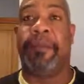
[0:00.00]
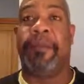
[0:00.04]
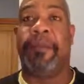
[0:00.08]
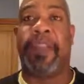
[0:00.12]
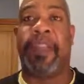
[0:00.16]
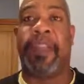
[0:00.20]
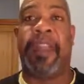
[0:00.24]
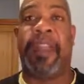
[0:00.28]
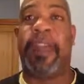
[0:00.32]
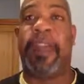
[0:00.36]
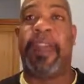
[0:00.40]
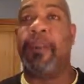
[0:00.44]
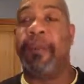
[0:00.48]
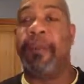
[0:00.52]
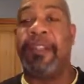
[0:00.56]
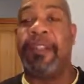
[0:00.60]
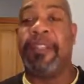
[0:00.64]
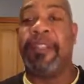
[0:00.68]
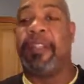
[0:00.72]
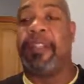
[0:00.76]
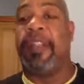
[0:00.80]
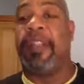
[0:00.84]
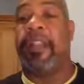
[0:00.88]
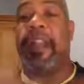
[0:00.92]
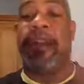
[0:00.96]
And I don't mean
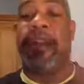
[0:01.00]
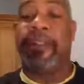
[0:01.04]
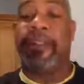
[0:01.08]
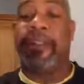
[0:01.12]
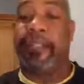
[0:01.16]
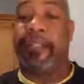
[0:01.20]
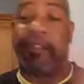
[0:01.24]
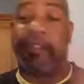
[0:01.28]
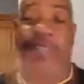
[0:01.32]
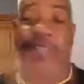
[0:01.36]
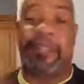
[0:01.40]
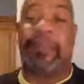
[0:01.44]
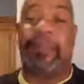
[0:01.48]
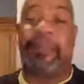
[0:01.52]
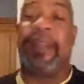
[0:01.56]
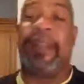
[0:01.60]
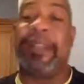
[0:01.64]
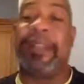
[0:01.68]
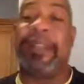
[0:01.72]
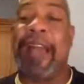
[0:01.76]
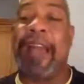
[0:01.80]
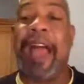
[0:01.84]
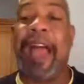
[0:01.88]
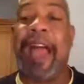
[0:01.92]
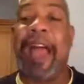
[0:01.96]
just inheritance because somebody
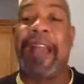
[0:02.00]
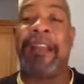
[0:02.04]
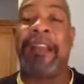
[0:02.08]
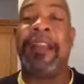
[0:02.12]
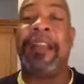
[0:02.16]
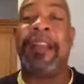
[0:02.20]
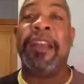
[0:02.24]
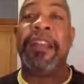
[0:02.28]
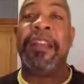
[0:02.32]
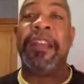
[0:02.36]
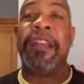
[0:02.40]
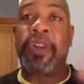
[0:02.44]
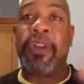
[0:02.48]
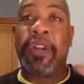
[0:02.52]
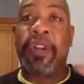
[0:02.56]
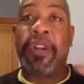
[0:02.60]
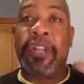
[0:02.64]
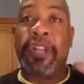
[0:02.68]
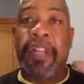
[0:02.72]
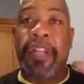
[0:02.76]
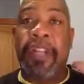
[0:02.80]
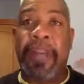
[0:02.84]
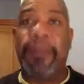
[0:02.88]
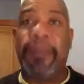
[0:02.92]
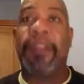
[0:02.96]
died. You're going
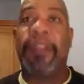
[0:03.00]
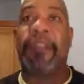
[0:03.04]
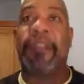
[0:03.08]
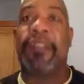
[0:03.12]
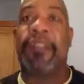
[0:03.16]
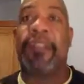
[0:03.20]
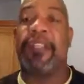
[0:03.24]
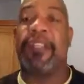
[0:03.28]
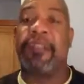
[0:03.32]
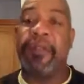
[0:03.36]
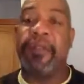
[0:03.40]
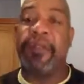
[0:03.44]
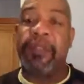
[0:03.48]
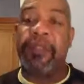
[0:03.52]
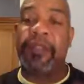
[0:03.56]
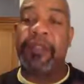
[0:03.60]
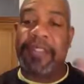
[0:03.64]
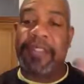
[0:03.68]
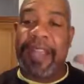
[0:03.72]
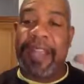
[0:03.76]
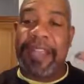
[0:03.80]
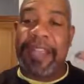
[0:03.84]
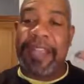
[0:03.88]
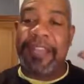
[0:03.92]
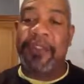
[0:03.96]
to come into things, somebody will
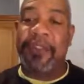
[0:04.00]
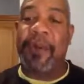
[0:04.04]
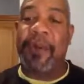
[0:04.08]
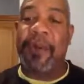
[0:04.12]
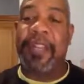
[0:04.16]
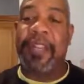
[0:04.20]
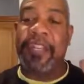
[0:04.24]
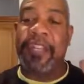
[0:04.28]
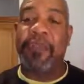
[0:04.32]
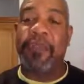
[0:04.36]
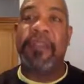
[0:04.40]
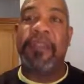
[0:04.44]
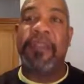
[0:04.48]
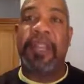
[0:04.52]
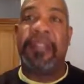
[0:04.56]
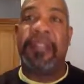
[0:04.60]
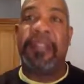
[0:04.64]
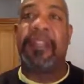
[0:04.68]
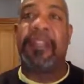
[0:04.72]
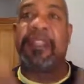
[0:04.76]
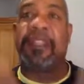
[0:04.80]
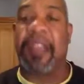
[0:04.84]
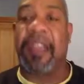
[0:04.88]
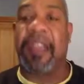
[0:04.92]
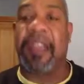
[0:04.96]
say, you know what, you need
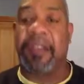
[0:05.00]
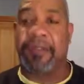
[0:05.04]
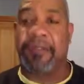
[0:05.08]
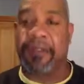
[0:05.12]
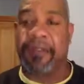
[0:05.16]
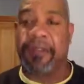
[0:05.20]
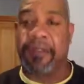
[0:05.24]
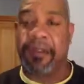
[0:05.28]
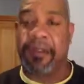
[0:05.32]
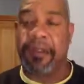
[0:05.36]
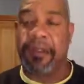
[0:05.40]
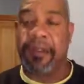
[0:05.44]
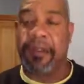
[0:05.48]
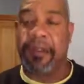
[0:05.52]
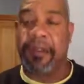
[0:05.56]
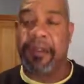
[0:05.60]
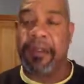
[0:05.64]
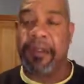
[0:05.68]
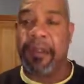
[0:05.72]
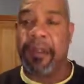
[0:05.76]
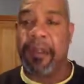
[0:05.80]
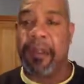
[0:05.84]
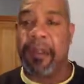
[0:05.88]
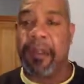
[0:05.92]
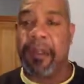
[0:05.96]
this gift.
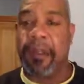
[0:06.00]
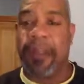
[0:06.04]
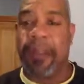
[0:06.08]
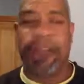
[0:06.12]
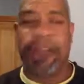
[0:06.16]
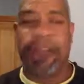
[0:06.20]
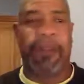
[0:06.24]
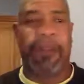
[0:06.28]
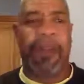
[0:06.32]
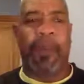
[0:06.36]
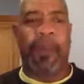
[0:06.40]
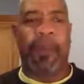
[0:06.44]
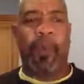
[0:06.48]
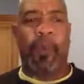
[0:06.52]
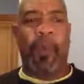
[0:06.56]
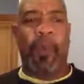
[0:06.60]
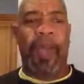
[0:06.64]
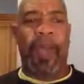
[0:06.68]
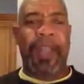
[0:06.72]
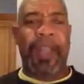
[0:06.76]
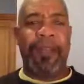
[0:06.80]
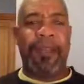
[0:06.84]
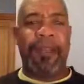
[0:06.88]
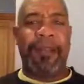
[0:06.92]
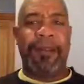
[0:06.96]
And you're like,
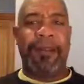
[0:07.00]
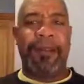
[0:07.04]
what?